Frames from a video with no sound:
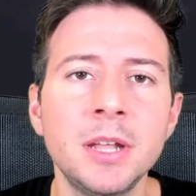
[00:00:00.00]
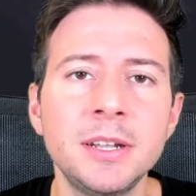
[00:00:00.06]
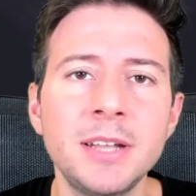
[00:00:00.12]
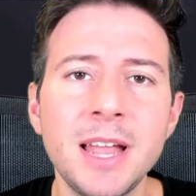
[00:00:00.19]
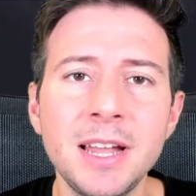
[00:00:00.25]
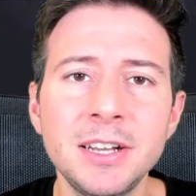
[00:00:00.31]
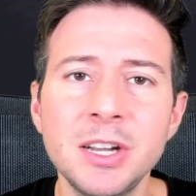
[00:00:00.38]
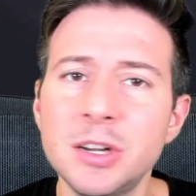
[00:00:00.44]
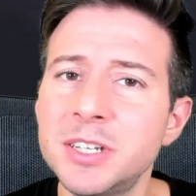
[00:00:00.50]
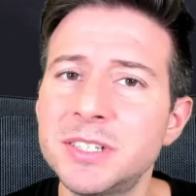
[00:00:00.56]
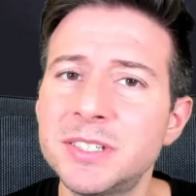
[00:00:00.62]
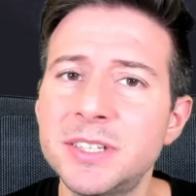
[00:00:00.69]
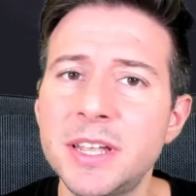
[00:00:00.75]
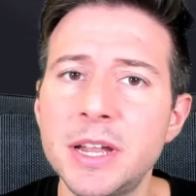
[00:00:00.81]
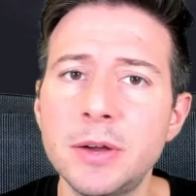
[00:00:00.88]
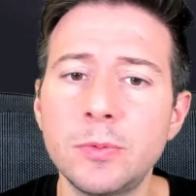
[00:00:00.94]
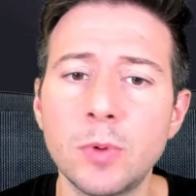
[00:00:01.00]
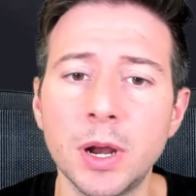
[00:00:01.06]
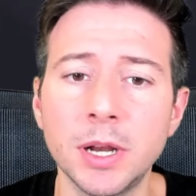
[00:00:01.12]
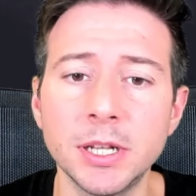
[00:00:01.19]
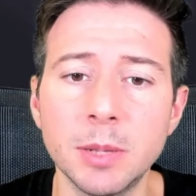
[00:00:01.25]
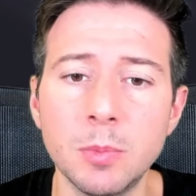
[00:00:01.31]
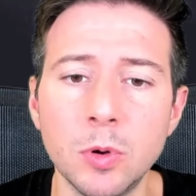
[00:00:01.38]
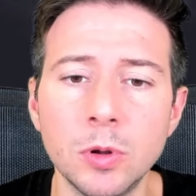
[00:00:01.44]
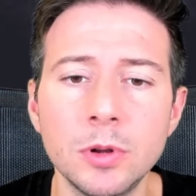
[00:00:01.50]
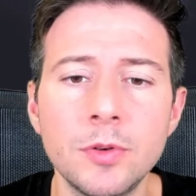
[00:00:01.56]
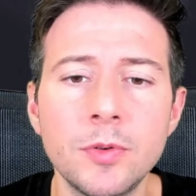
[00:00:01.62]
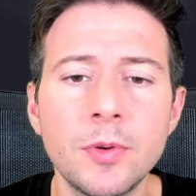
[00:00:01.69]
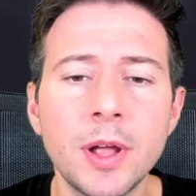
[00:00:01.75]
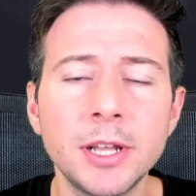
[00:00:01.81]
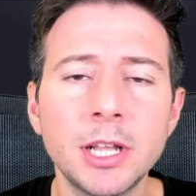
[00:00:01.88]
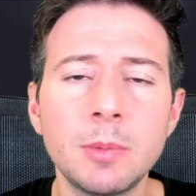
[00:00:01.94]
Then there is the writable.
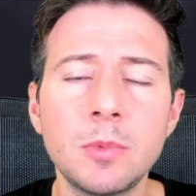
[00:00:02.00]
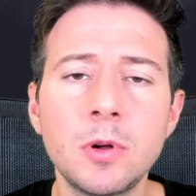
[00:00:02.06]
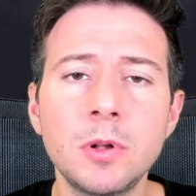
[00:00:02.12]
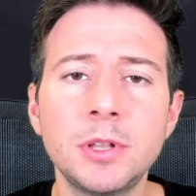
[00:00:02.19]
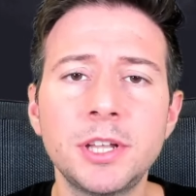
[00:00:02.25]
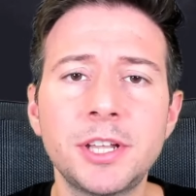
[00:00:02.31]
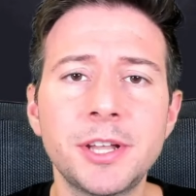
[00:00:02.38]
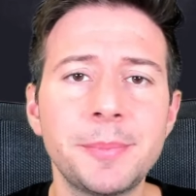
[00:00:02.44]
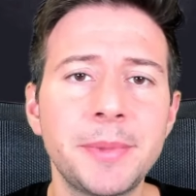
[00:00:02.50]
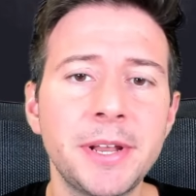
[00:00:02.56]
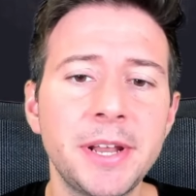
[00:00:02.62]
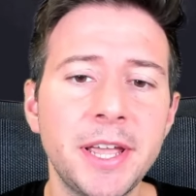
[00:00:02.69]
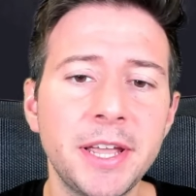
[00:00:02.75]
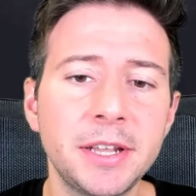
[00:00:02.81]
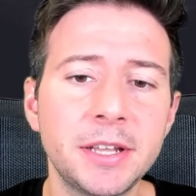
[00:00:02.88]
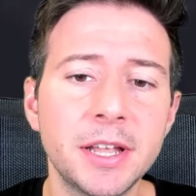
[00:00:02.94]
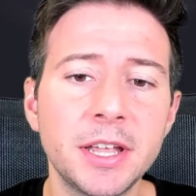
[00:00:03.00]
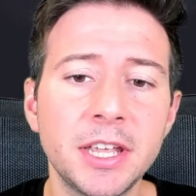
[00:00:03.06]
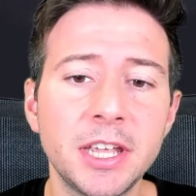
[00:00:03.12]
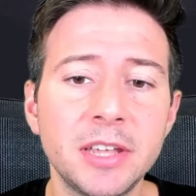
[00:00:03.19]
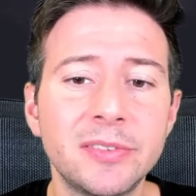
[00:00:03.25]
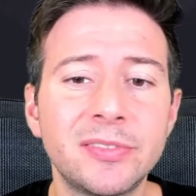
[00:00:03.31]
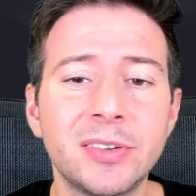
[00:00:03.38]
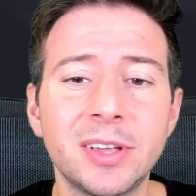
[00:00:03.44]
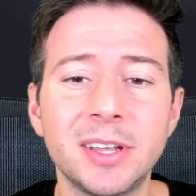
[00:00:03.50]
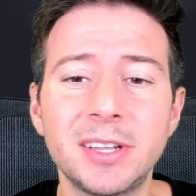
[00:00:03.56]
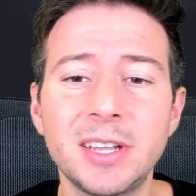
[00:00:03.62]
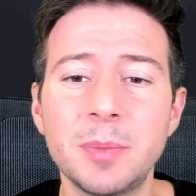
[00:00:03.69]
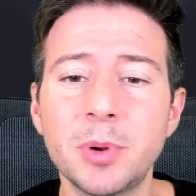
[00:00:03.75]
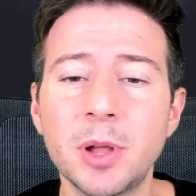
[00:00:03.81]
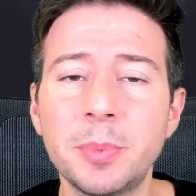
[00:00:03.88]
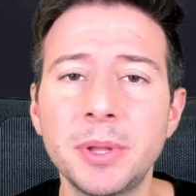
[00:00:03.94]
Writable determines if
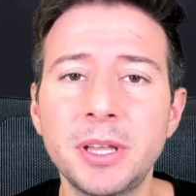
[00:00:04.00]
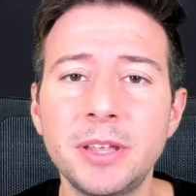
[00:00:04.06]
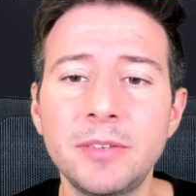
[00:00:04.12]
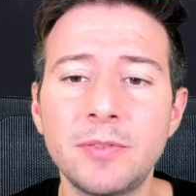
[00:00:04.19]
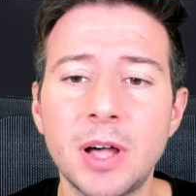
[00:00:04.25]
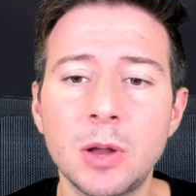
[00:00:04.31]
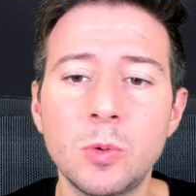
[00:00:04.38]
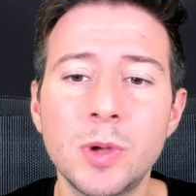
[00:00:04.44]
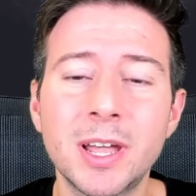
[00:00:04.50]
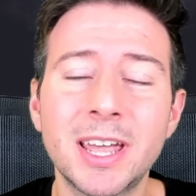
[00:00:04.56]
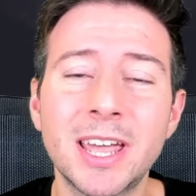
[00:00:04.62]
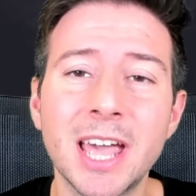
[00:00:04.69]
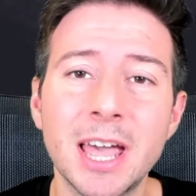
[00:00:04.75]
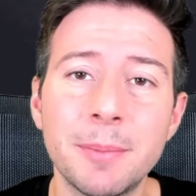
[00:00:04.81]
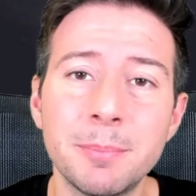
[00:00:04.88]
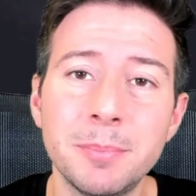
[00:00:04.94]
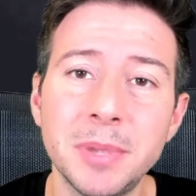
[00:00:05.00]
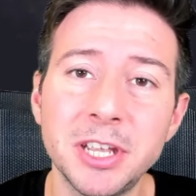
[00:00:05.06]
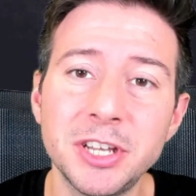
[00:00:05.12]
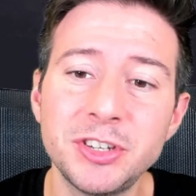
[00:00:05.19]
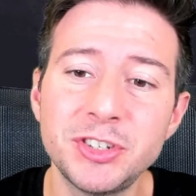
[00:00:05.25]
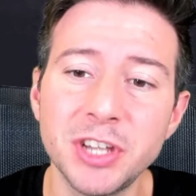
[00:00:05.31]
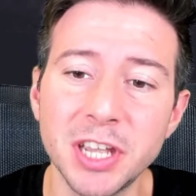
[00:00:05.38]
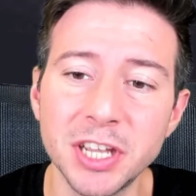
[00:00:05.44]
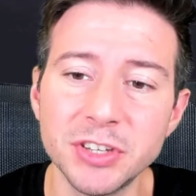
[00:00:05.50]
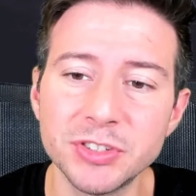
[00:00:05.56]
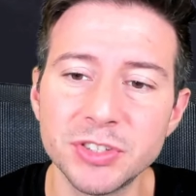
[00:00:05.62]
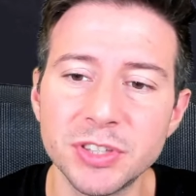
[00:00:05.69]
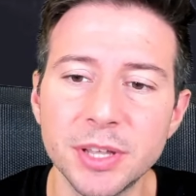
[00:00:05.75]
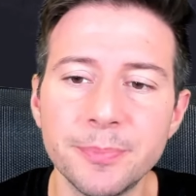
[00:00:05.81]
the property value can be changed.